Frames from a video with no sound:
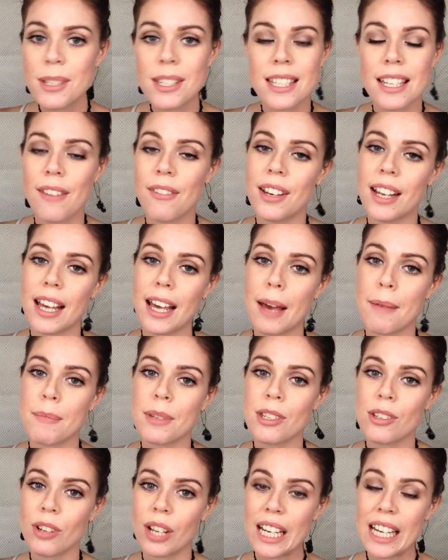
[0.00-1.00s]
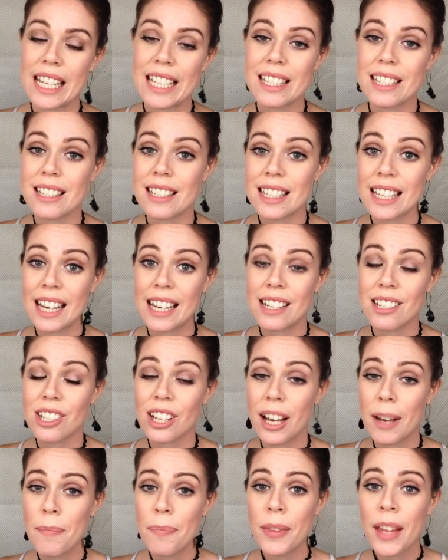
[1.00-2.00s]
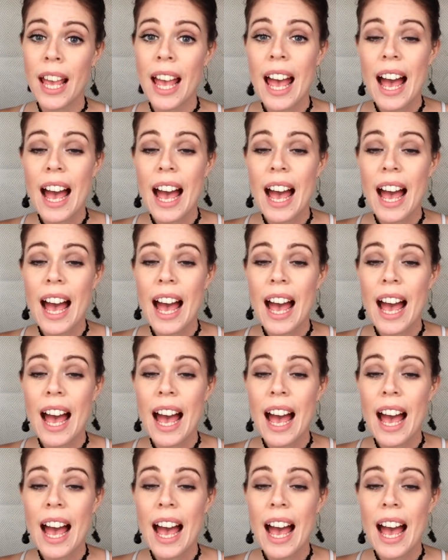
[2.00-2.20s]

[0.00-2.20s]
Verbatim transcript: to 7 a.m. Australian Eastern Standard Time.